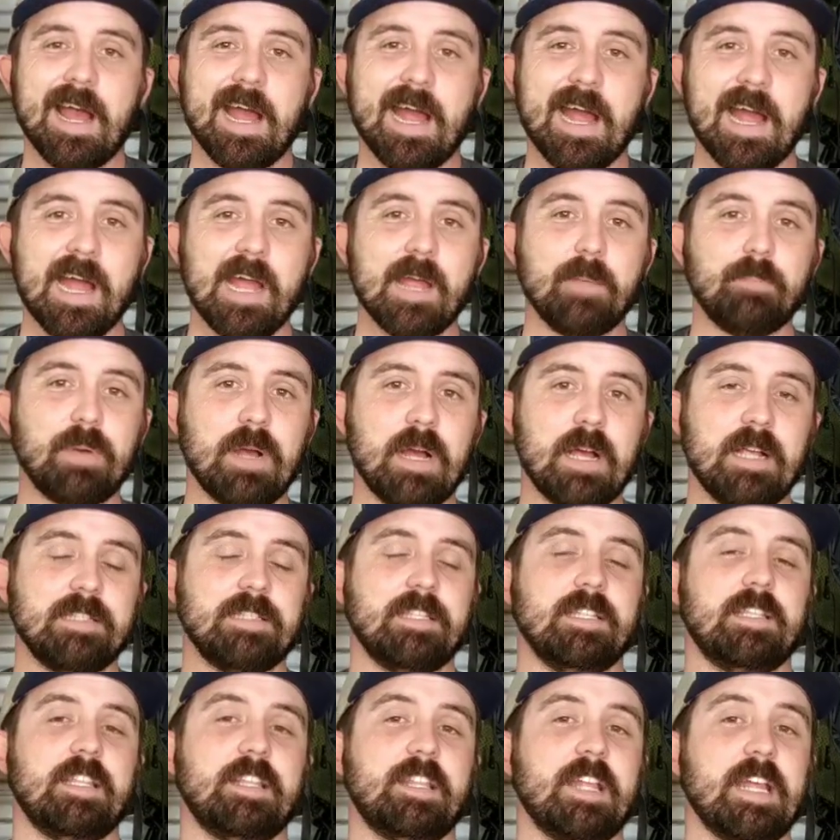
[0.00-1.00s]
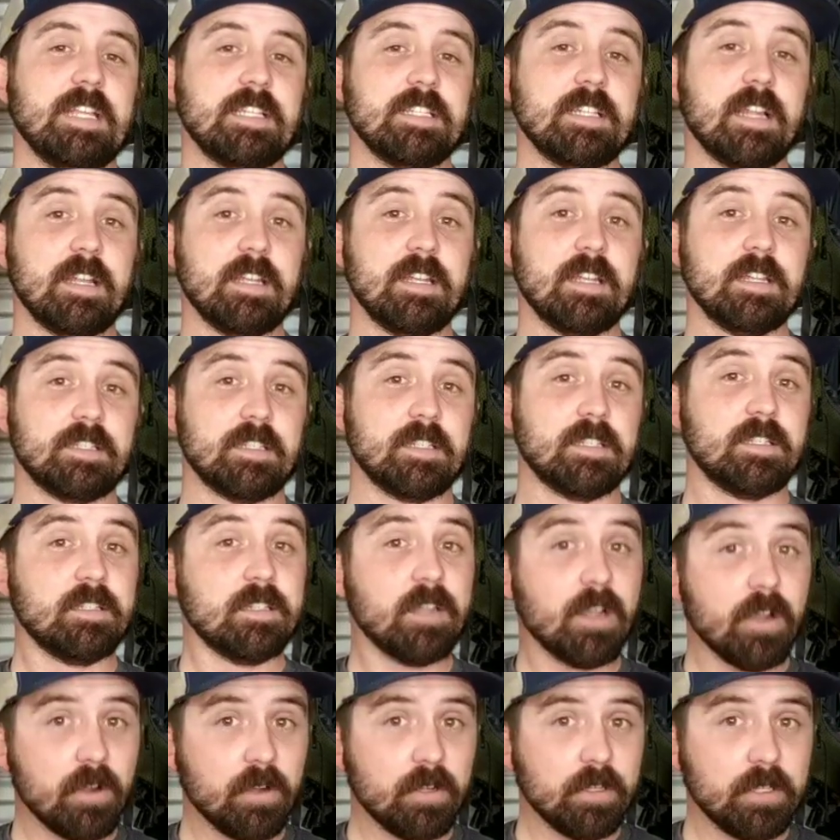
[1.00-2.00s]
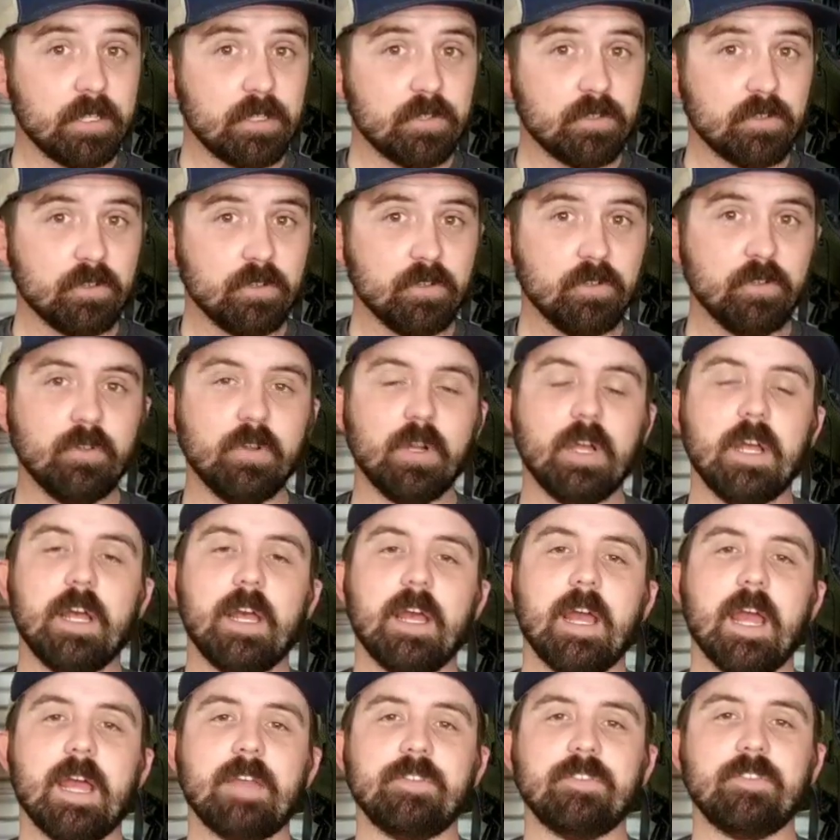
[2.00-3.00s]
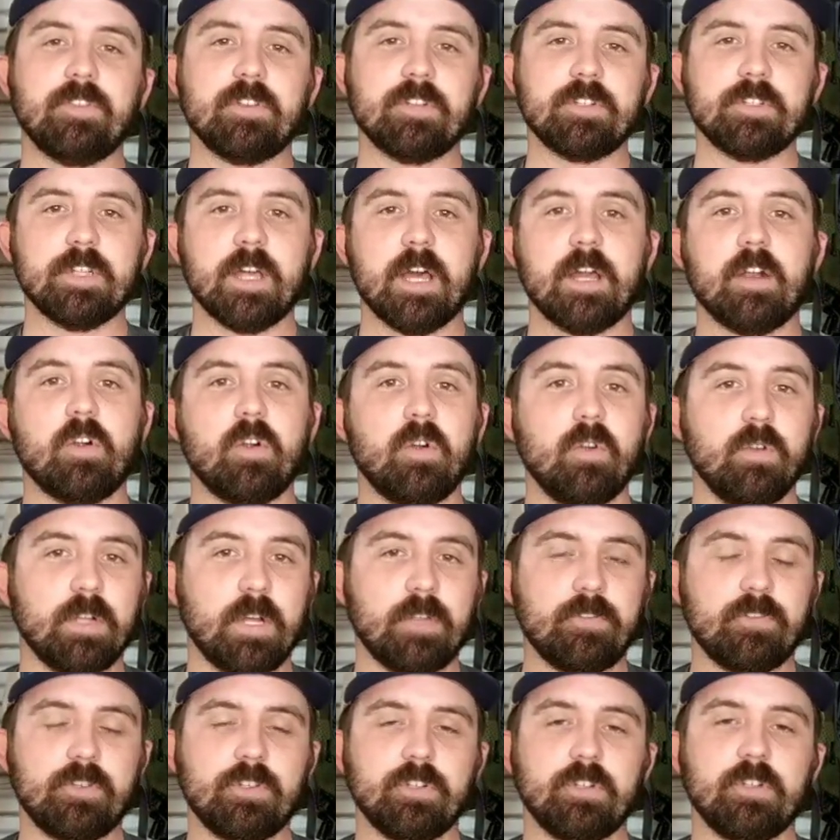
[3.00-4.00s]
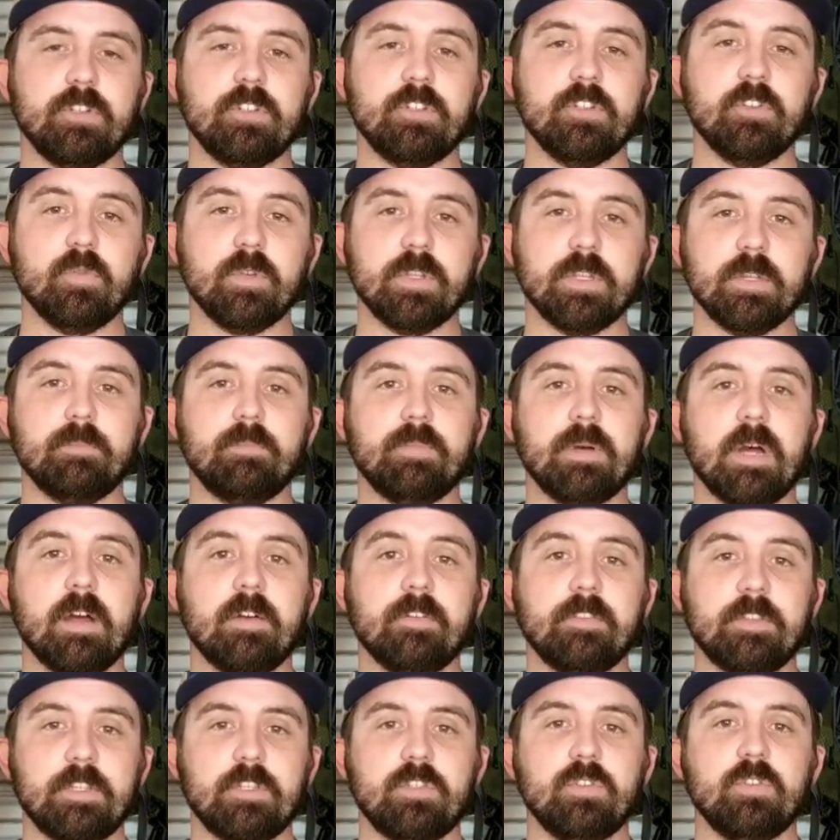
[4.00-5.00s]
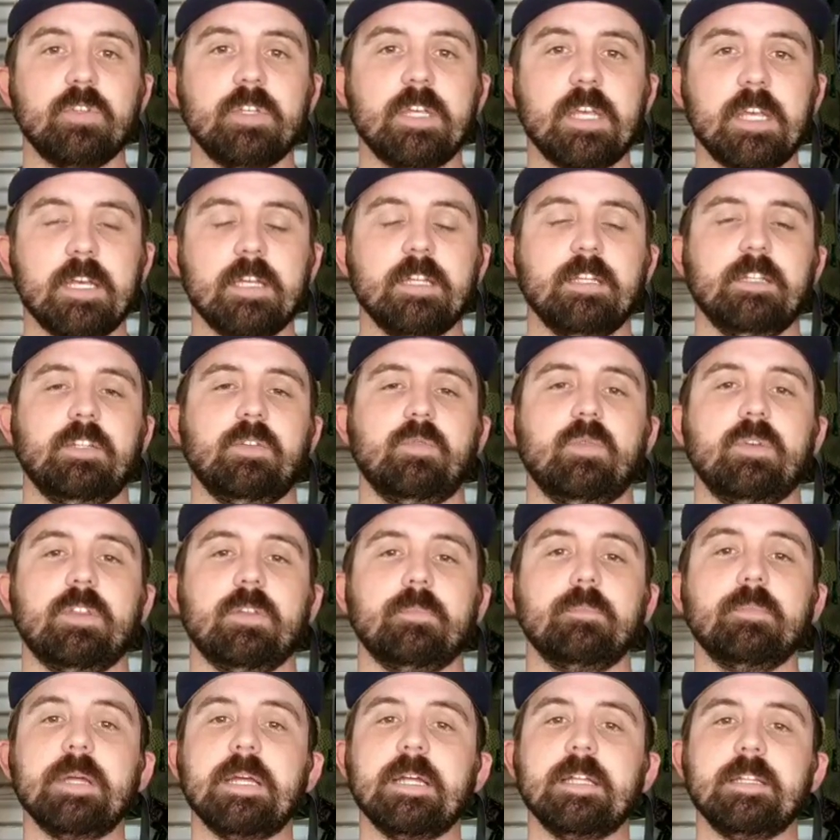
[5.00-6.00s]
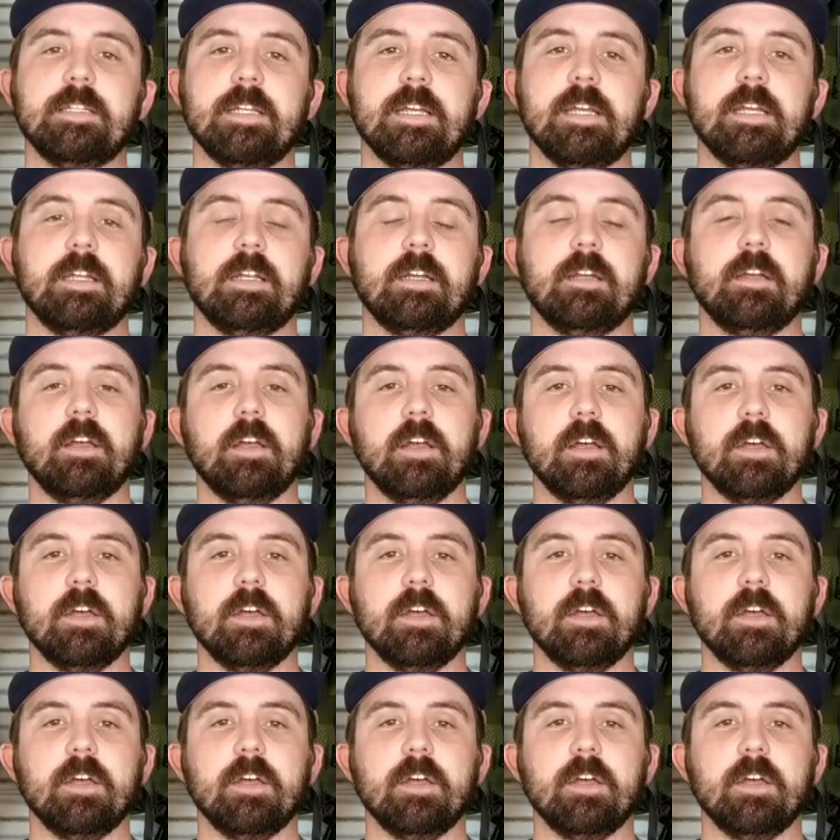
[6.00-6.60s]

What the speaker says: I posit that that's not necessarily true and that there's not a whole lot that you can do with a buff that you can't do with a bandana.